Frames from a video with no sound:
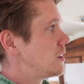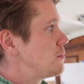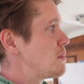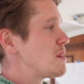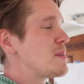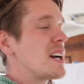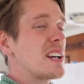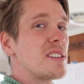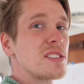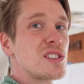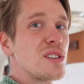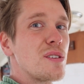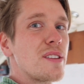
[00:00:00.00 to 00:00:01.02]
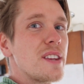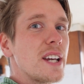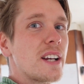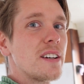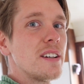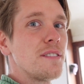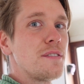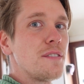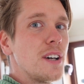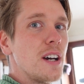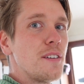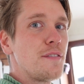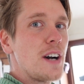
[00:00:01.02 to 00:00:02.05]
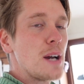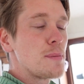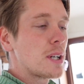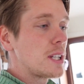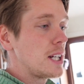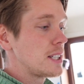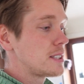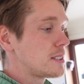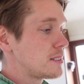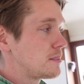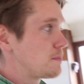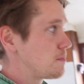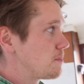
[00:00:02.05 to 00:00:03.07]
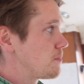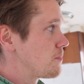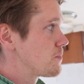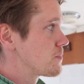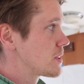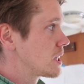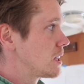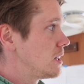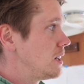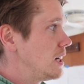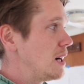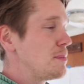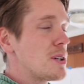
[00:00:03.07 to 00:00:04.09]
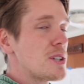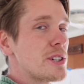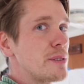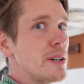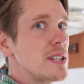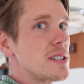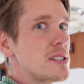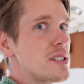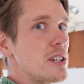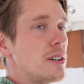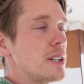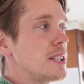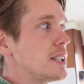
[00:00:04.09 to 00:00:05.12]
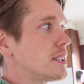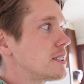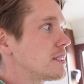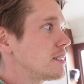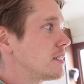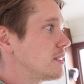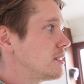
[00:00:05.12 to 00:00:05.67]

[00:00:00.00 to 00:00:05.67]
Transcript: maybe I used too thick of fiberglass. I'm not sure whether to show you this.